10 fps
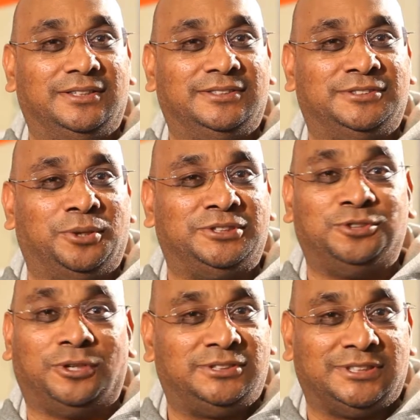So it's
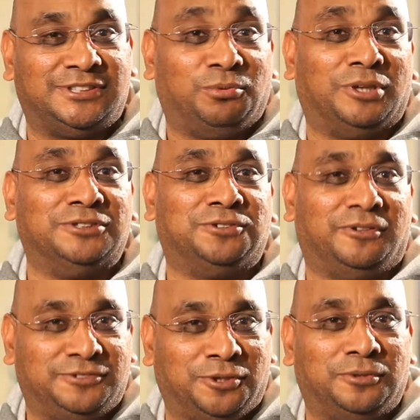not just a
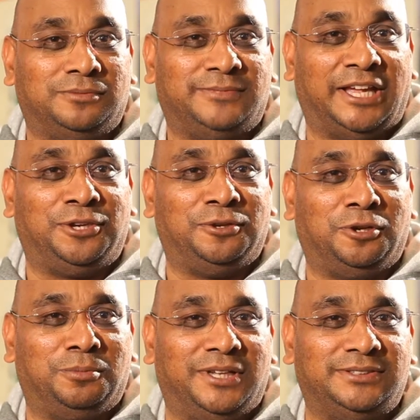once-off, so thank you,
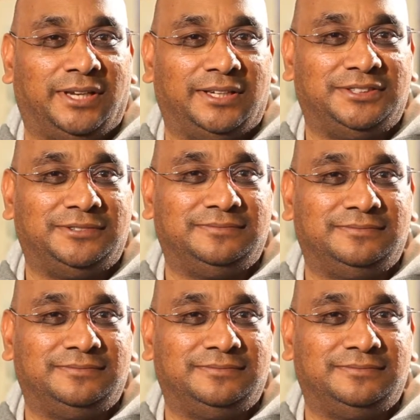Global Education.